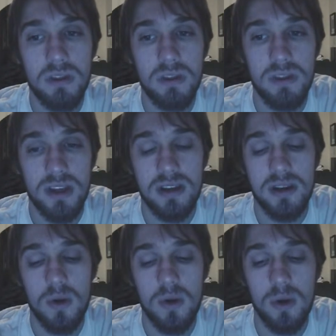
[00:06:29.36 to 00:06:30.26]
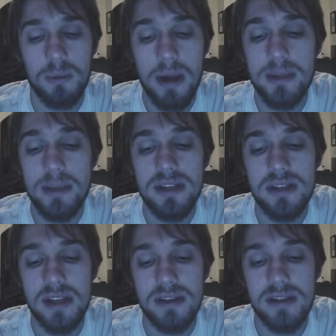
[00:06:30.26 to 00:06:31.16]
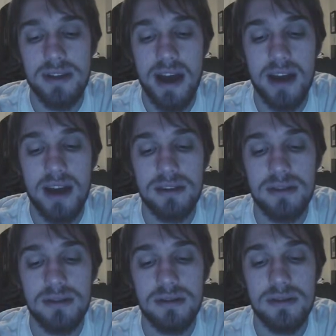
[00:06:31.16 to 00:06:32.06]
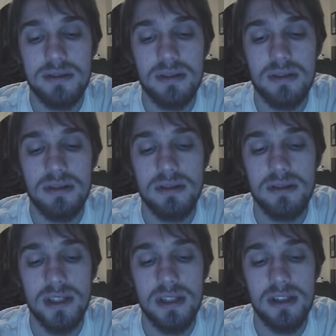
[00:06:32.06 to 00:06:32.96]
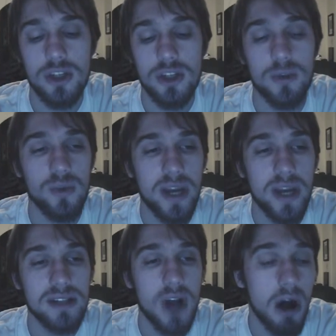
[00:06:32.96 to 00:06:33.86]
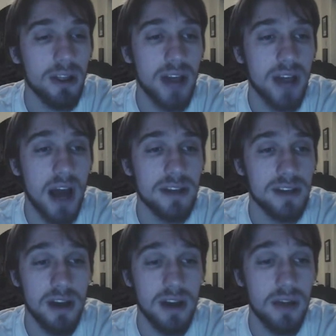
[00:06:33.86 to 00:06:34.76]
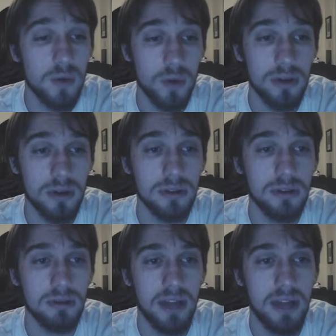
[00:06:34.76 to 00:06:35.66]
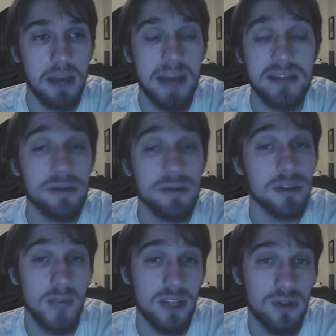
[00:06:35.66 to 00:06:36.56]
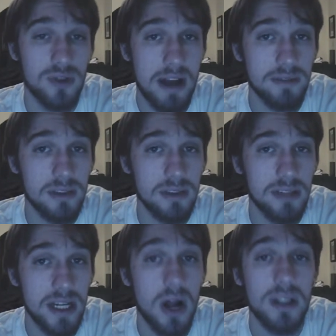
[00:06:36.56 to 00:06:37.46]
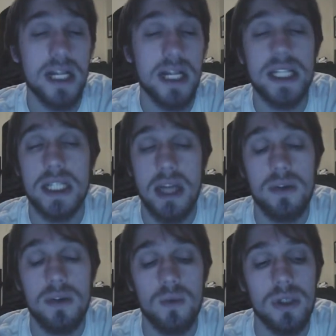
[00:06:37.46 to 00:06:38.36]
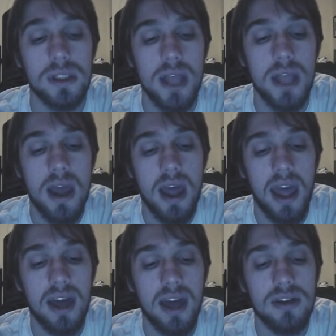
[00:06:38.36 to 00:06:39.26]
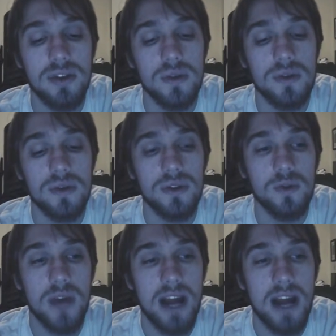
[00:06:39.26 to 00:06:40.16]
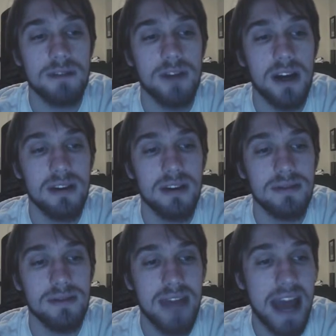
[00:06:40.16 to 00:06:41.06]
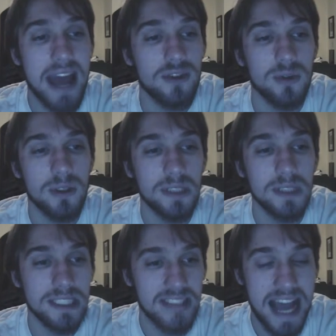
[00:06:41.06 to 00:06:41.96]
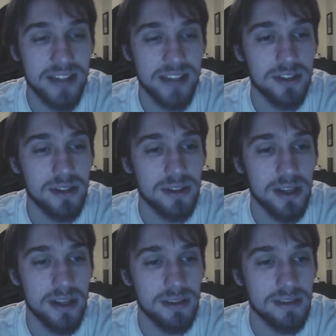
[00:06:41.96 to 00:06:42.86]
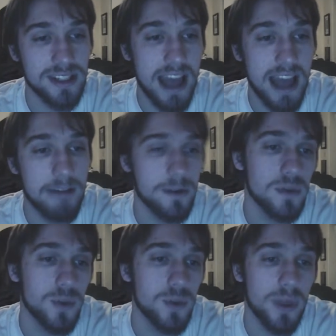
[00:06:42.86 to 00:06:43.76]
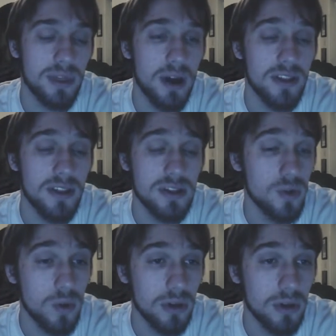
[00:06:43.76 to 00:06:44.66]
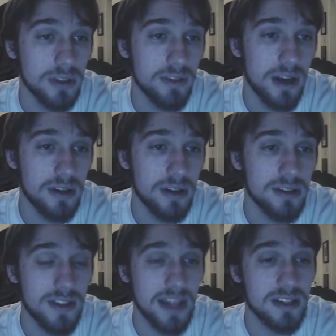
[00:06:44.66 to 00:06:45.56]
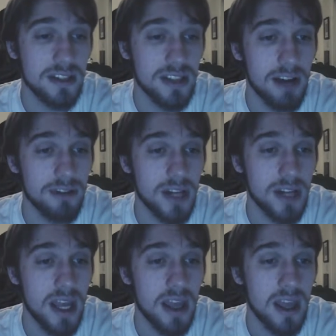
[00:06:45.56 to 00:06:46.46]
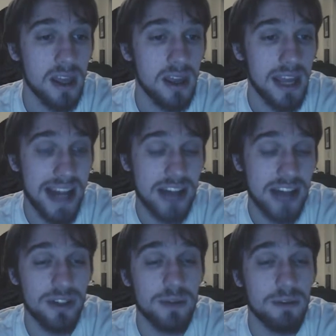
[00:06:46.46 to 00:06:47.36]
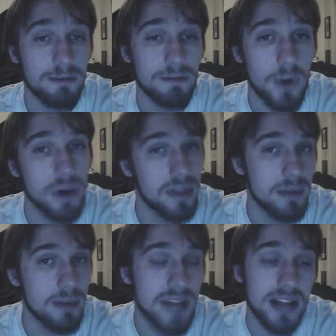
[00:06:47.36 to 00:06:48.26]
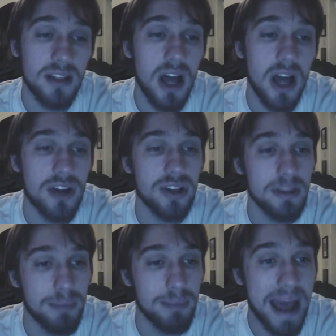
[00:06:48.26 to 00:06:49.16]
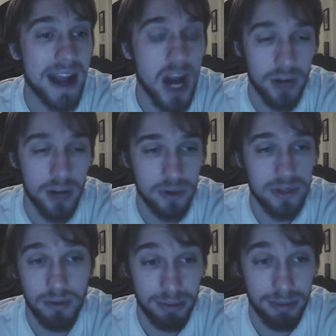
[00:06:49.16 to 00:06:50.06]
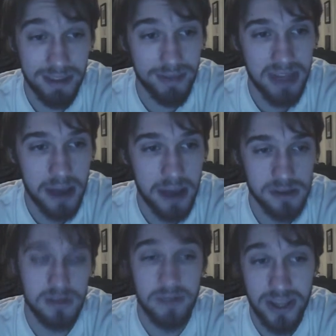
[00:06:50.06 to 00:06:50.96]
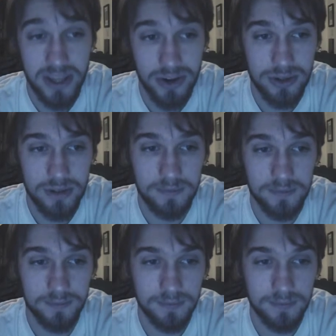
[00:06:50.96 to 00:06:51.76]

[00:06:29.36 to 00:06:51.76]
the whole premise is that the human race colonized another world they had mastered space travel they colonized another world and due to kind of uh, natural disasters and snafus with on this new world of theirs that they had discovered it actually reverted them technologically back hundreds or even thousands of years.